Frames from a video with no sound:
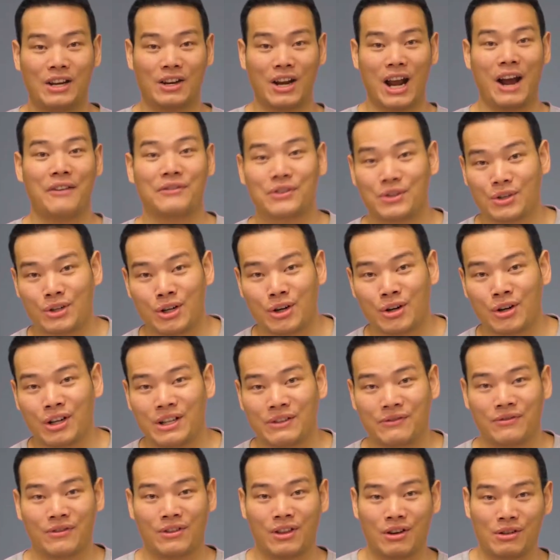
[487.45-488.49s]
And you have to know
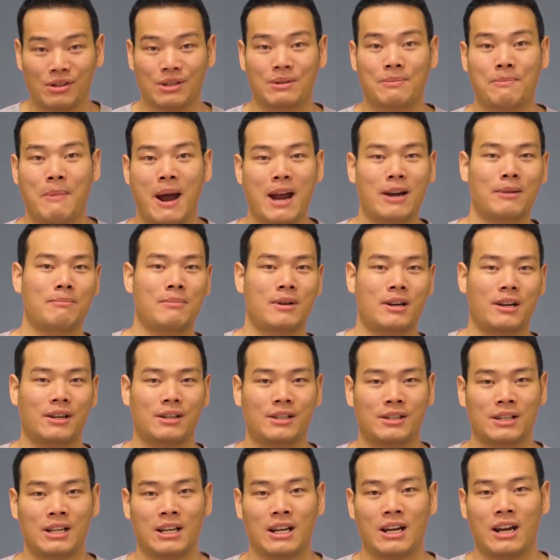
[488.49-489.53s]
if those minor
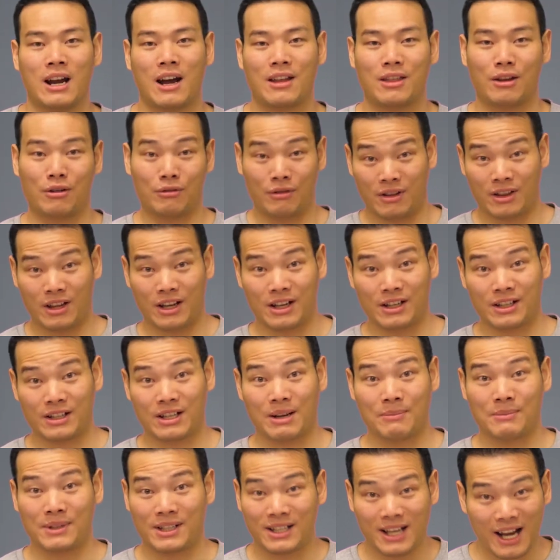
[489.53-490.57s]
bugs are the only
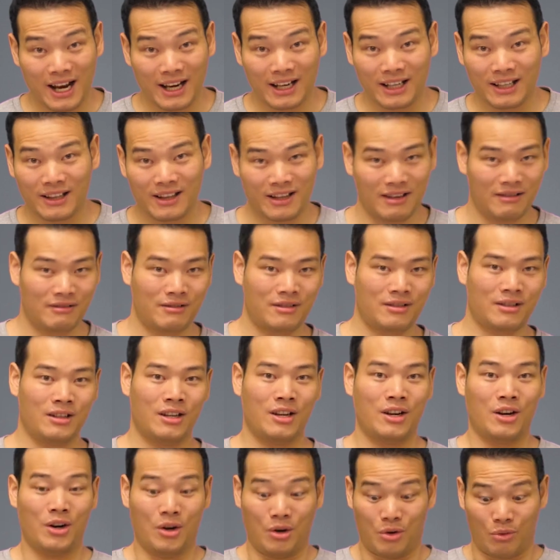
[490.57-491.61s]
things I'm saying, there's
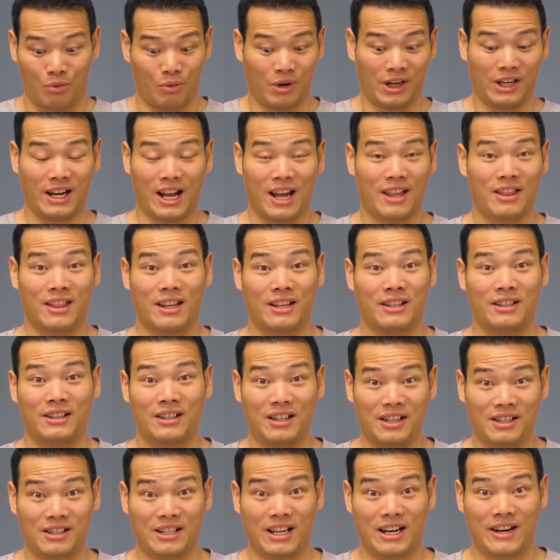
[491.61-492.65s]
really nothing
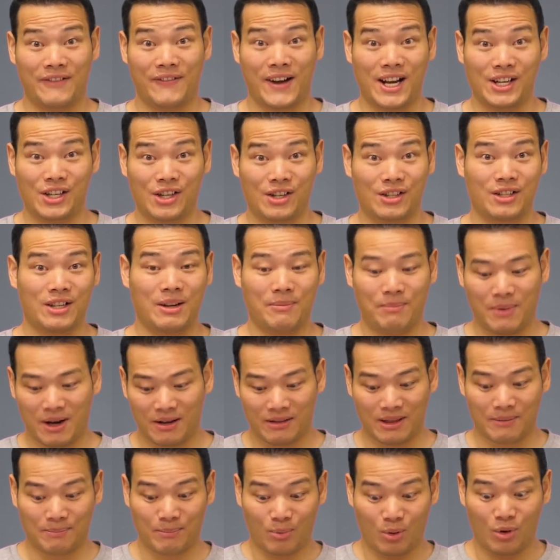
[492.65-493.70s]
disadvantageous
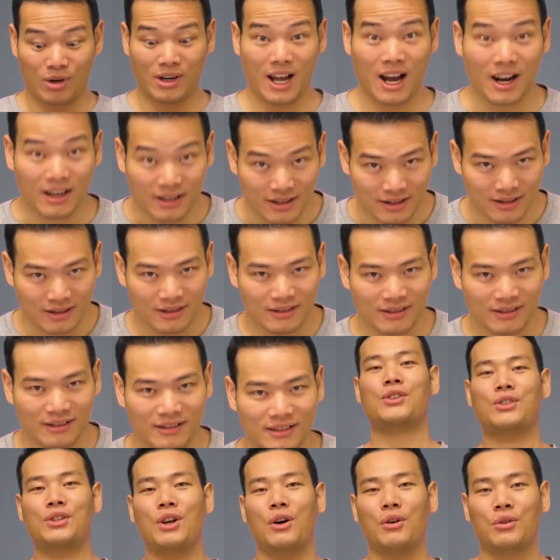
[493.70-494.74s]
about the product.
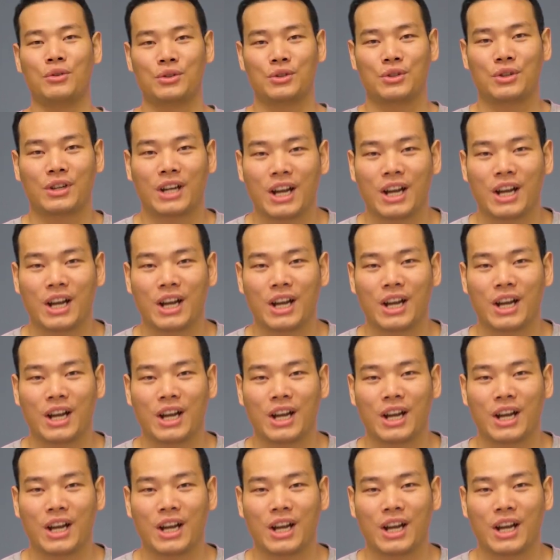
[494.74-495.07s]
So to